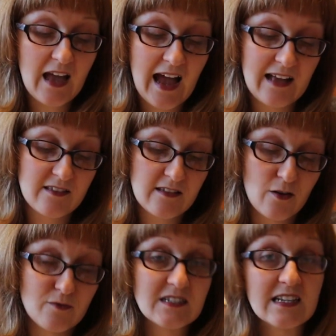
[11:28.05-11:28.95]
as
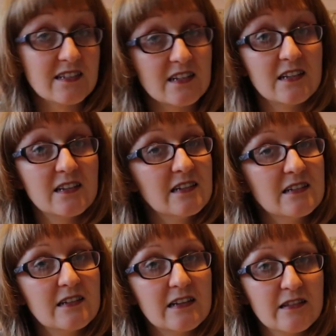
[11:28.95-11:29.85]
obviously as
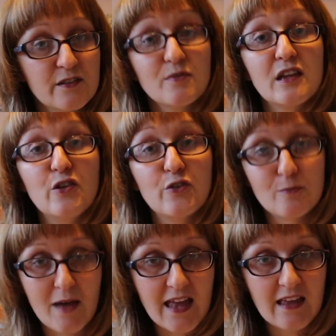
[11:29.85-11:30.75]
something you could
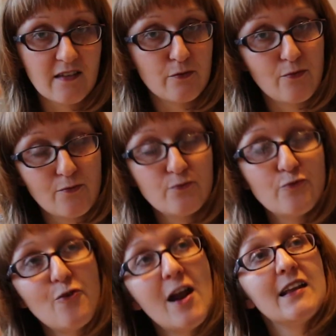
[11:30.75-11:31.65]
make as a
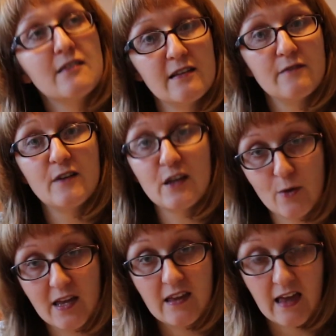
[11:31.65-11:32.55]
relatively
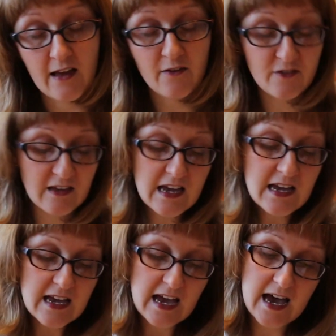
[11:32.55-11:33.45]
quick gift
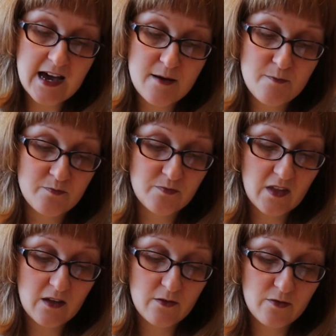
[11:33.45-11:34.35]

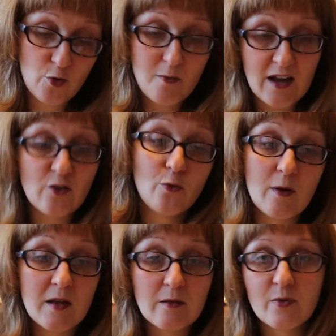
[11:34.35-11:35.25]
for men or
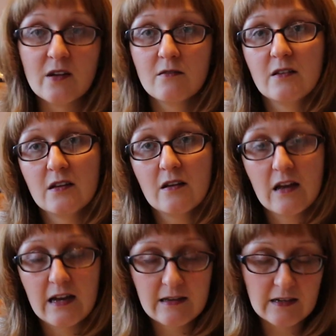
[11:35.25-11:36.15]
women, but
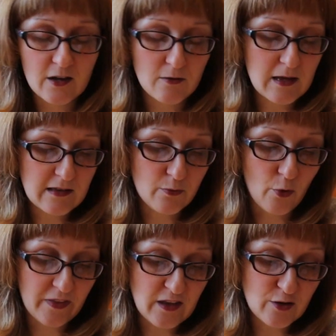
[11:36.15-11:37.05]
it's
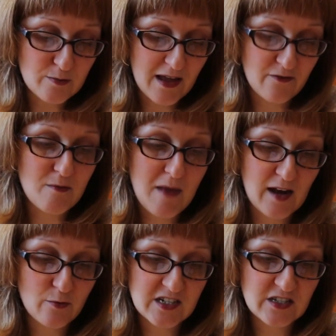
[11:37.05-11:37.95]
one that you could make for
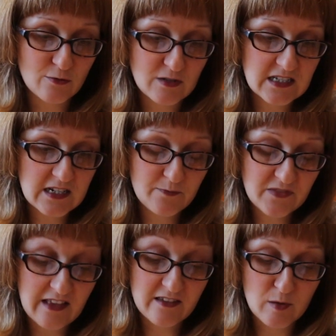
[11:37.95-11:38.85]
men, which is always
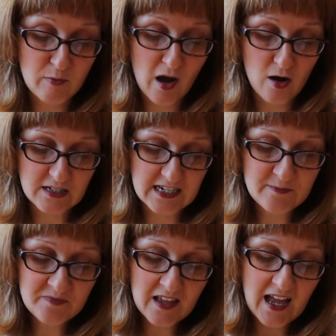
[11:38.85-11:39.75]
tends to be a bit harder.